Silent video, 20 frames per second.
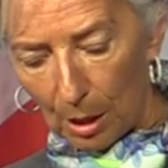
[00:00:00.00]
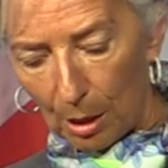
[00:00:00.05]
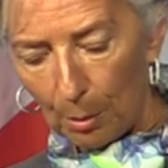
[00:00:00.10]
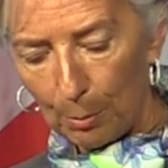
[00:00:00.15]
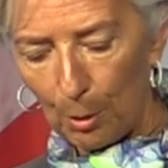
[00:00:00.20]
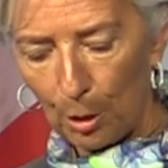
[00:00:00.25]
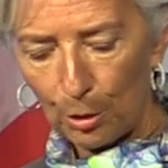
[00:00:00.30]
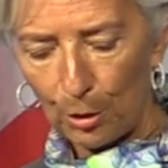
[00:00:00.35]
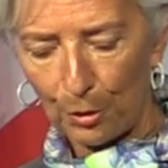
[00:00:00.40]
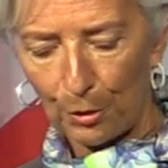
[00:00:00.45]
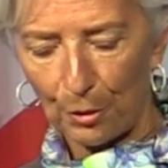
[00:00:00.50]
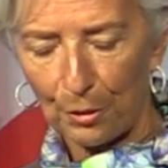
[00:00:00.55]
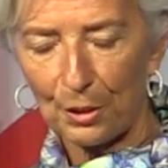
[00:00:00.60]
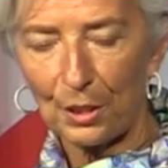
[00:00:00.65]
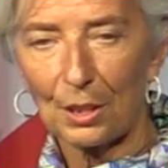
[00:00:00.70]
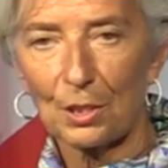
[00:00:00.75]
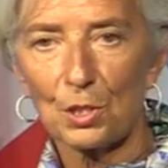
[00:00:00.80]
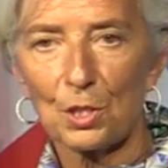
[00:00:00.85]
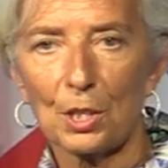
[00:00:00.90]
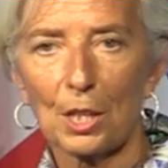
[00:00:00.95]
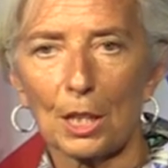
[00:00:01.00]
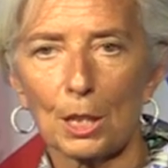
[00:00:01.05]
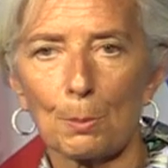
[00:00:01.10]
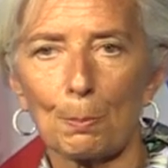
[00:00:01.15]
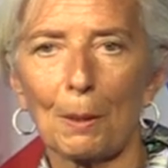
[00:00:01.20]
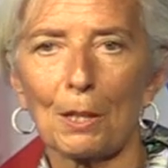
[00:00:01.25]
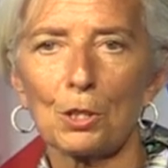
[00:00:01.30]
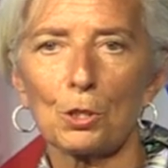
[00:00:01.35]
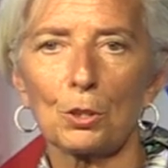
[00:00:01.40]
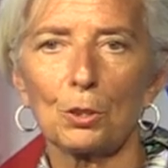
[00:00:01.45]
among other things, the
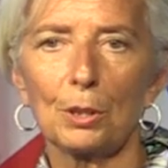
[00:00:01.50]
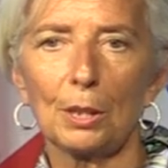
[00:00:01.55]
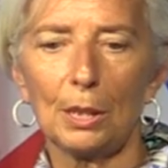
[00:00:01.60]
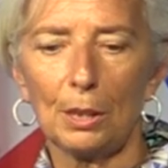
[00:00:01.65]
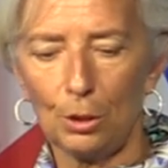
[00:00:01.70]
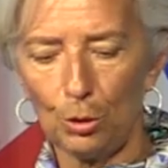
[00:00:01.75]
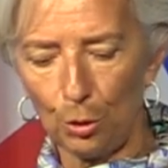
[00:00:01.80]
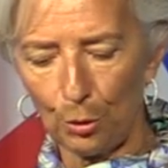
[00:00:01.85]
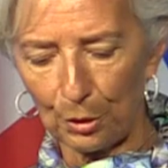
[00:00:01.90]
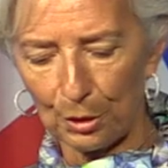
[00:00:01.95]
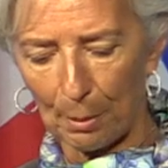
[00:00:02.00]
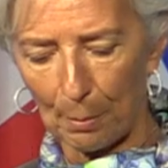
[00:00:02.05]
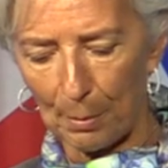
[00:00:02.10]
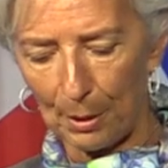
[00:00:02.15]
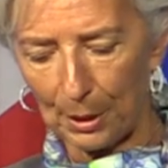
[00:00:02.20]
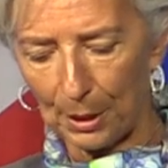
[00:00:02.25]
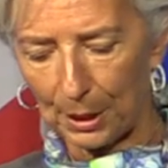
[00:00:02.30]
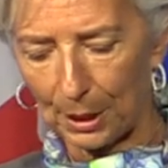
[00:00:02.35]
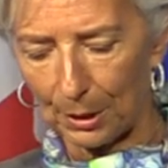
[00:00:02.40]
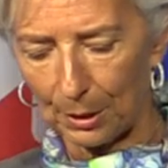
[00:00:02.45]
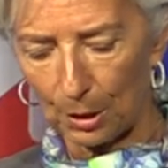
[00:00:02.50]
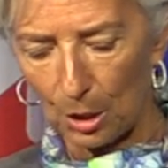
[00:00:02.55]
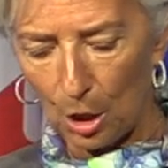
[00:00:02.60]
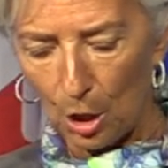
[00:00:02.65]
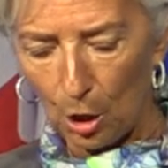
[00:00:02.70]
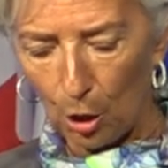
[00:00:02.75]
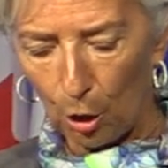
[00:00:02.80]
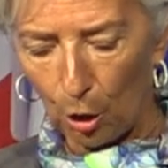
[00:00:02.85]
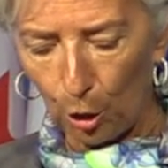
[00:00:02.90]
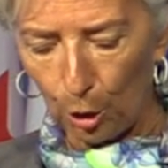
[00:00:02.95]
expansion in North American
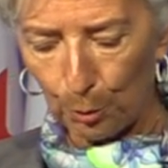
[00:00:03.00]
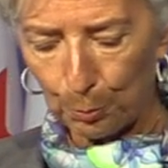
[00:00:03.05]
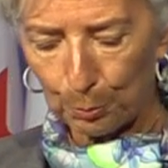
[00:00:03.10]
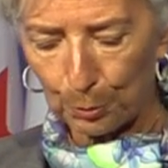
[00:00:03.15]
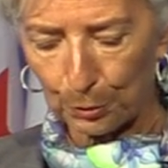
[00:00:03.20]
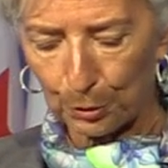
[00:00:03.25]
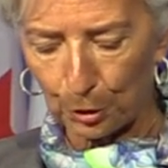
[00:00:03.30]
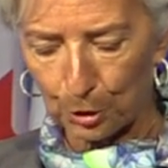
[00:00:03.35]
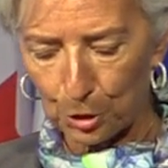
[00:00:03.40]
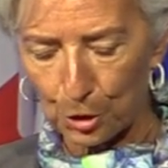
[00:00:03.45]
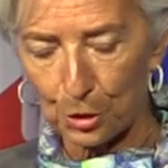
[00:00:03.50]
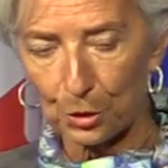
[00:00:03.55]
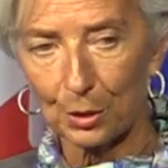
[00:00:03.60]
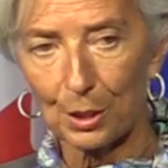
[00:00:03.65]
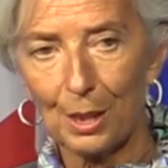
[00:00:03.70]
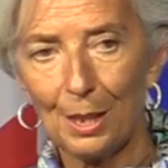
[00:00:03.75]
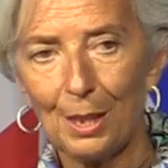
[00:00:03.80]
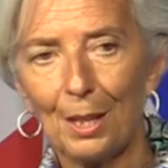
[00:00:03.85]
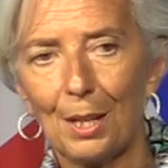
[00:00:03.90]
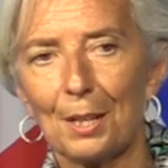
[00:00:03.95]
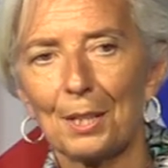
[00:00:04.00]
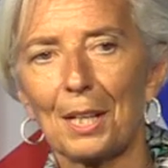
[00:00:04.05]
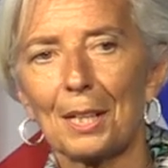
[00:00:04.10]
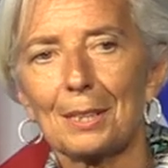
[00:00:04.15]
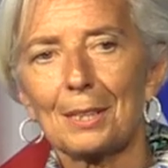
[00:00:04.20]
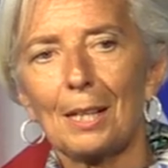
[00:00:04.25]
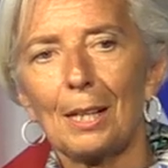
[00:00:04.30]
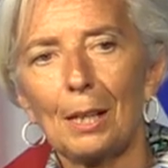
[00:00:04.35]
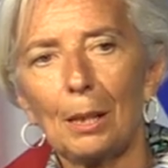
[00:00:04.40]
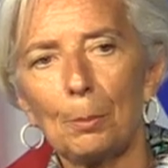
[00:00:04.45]
oil production
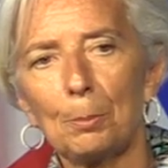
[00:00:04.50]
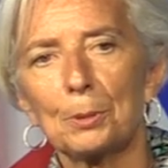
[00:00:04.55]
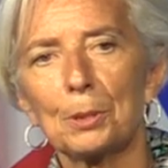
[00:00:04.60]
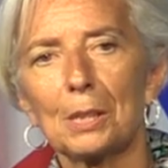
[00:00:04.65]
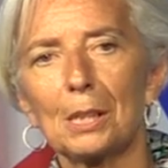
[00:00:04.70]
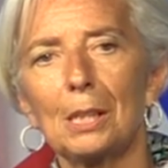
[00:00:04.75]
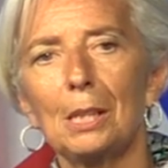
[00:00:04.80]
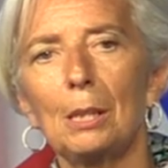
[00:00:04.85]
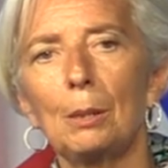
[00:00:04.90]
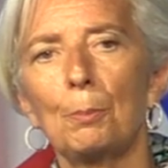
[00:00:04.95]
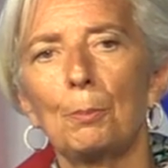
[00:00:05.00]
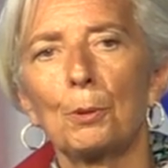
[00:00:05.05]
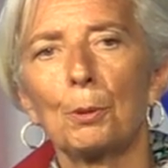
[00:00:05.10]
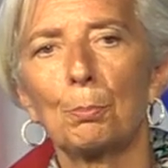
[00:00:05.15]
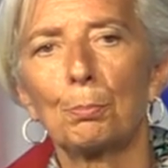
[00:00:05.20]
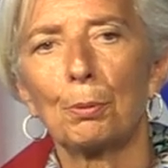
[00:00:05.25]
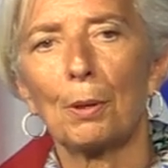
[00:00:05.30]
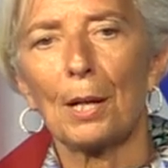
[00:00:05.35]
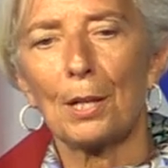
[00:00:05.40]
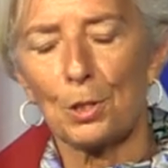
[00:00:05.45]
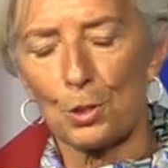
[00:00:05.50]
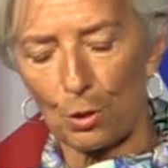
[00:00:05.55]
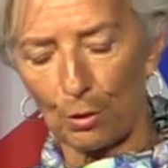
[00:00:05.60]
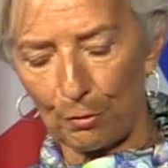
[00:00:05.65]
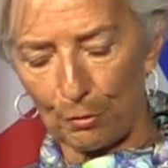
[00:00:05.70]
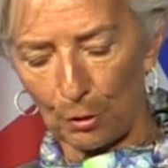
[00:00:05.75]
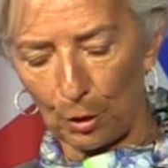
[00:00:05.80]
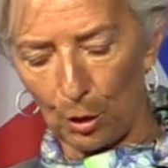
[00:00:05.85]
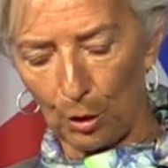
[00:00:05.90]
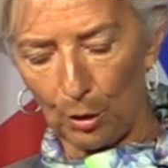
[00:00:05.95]
that helped keep the price
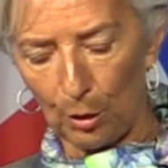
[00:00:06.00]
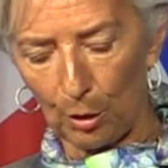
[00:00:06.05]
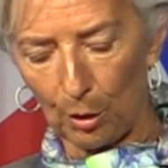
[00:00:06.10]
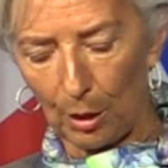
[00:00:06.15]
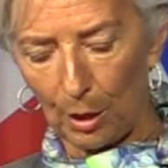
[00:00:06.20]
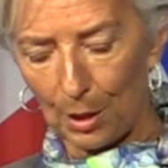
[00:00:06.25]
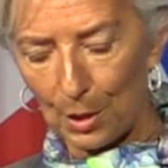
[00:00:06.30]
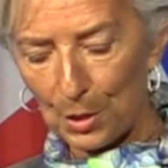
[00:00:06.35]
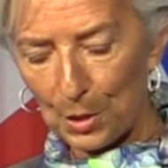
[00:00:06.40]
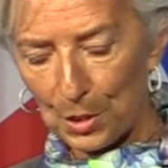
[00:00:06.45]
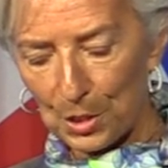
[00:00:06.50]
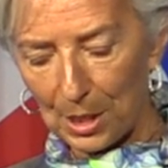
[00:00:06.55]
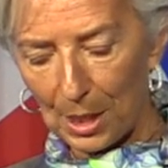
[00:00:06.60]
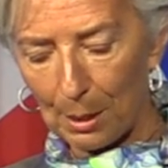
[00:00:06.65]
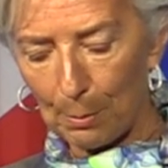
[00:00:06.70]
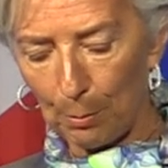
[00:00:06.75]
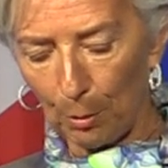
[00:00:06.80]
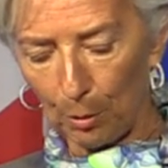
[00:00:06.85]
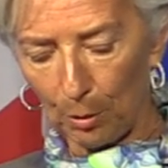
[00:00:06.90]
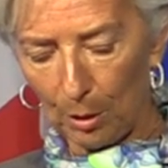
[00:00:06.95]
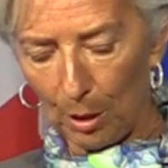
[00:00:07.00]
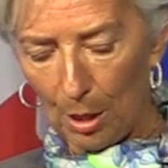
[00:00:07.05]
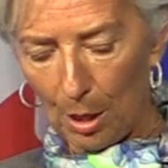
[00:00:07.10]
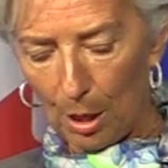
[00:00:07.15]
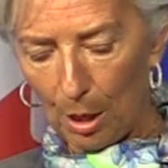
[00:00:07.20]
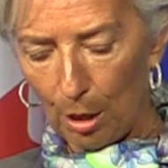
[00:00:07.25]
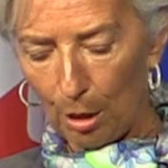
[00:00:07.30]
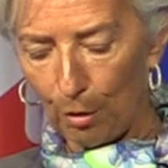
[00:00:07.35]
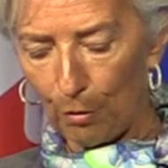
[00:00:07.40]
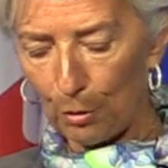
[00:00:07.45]
of oil stable
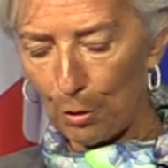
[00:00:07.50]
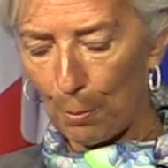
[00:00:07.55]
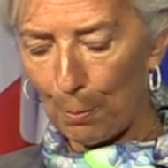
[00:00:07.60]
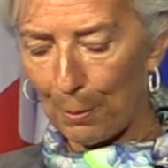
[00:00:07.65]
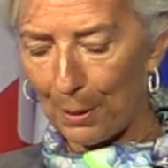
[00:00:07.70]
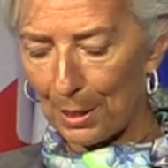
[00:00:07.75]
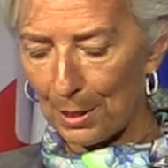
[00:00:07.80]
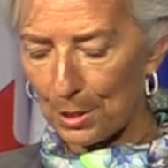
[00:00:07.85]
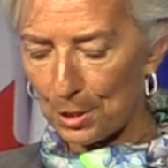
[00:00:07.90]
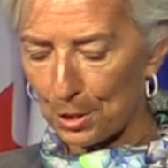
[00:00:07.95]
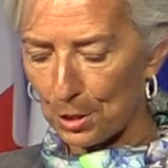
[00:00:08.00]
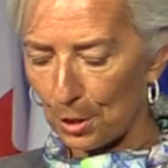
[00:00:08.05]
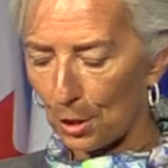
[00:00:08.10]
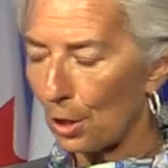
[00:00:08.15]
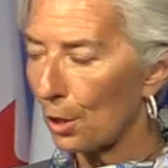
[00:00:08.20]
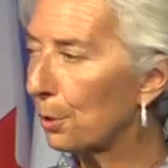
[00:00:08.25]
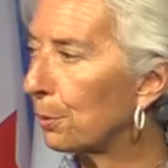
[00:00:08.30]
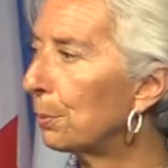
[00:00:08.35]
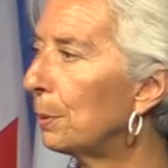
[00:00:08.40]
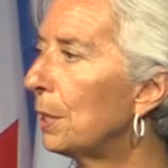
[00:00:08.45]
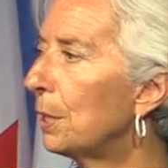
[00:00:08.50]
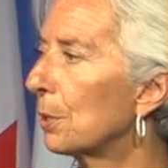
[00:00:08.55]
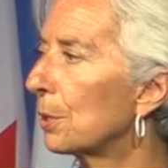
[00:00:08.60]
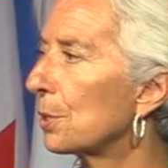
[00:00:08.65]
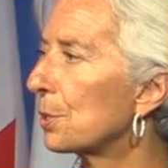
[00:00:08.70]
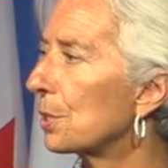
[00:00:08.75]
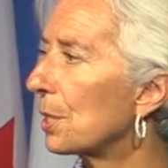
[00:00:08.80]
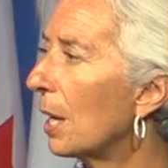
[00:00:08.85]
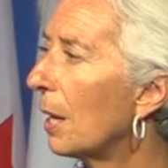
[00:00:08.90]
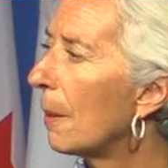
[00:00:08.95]
over the past 3
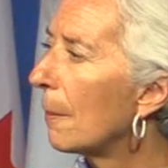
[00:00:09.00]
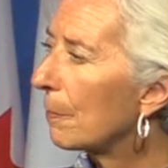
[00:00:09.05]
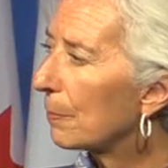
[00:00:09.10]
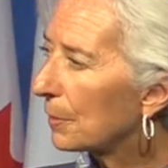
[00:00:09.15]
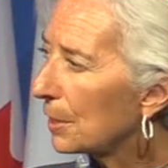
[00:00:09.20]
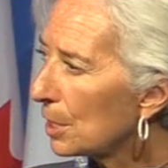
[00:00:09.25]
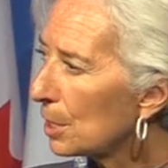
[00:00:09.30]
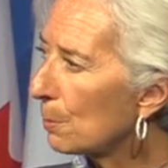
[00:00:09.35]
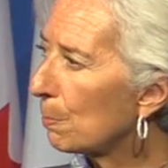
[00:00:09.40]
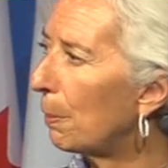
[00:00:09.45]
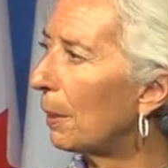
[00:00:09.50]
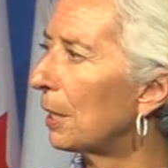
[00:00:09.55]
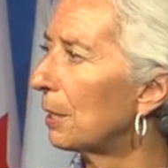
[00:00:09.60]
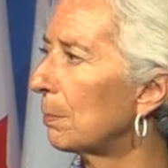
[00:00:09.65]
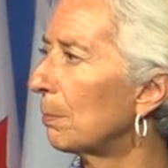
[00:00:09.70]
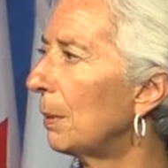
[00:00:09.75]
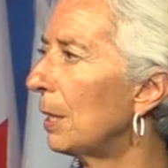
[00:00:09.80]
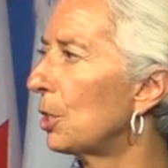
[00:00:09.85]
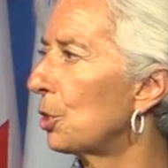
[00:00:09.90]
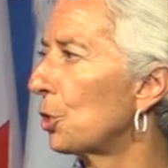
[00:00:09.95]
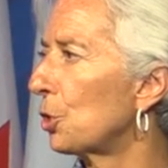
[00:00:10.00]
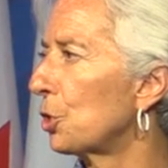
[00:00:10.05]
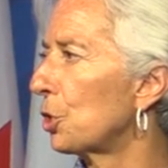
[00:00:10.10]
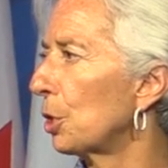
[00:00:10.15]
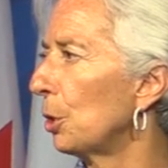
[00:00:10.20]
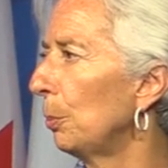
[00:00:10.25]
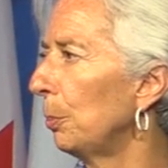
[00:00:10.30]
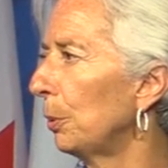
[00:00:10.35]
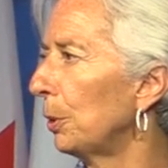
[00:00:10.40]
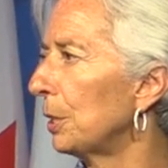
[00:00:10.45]
years despite major
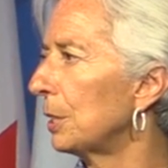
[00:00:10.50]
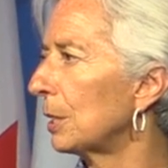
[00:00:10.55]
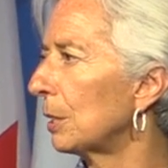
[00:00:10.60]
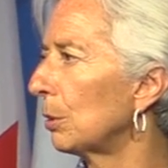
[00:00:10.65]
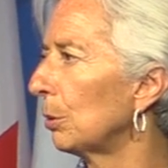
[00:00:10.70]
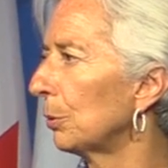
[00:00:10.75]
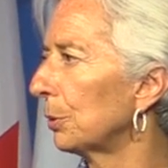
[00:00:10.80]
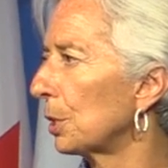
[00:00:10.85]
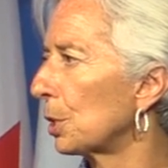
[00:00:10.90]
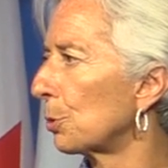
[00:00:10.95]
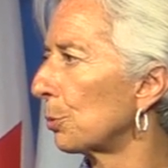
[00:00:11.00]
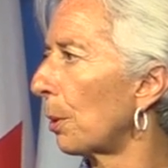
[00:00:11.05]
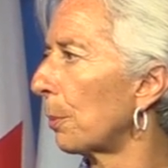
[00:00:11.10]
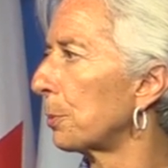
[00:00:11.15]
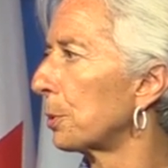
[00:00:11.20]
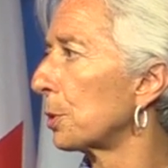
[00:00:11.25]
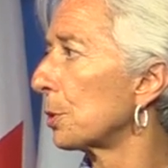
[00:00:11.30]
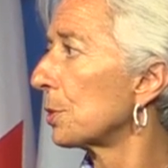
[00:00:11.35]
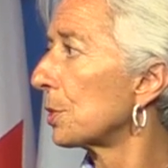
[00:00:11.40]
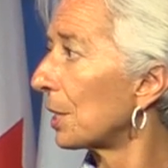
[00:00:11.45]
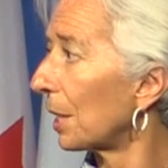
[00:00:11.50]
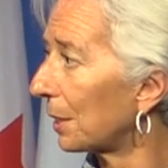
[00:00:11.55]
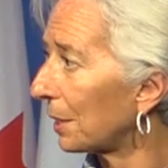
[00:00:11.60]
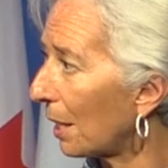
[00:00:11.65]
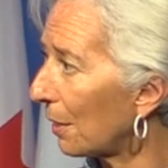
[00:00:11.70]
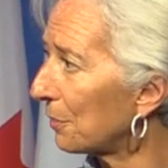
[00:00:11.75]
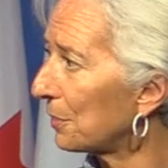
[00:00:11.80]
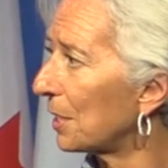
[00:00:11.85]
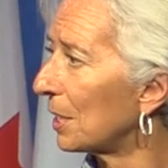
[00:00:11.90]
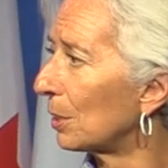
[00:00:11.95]
geopolitical disruptions that
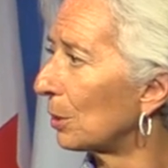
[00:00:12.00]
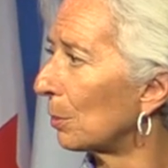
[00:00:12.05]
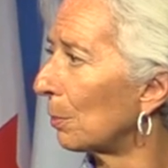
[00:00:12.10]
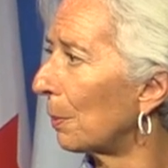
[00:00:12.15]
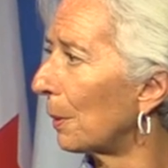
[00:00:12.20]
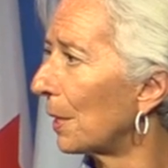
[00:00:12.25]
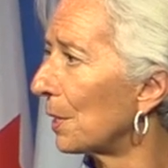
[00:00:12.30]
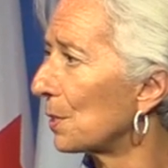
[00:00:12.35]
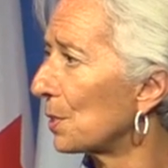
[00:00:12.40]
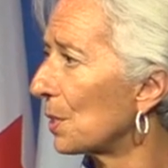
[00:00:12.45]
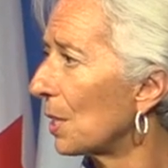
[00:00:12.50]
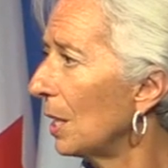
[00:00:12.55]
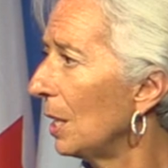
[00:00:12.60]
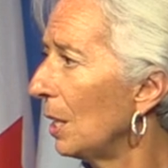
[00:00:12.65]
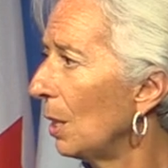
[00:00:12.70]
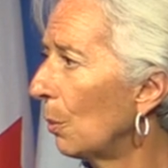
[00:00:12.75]
have taken place,